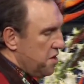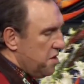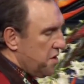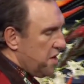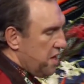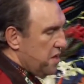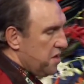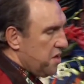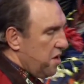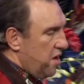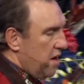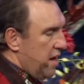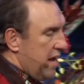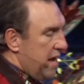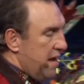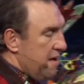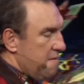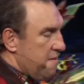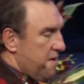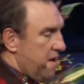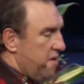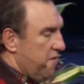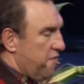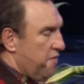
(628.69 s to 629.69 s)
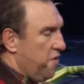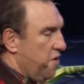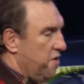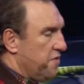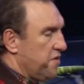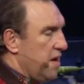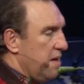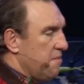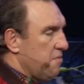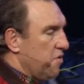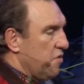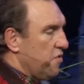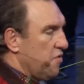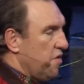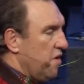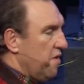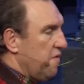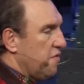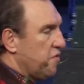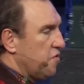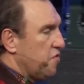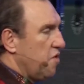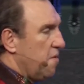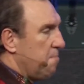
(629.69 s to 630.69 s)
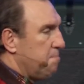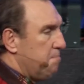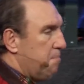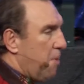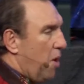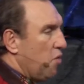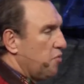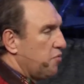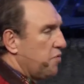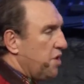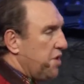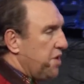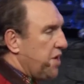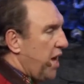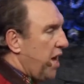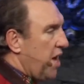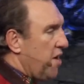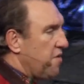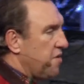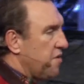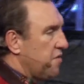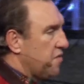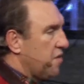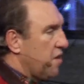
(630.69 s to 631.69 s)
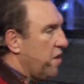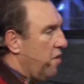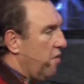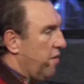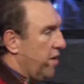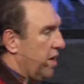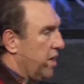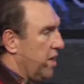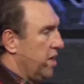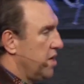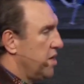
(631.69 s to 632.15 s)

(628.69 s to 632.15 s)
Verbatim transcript: yeah, I, as far as I'm concerned, if it's not bolted down, it's going.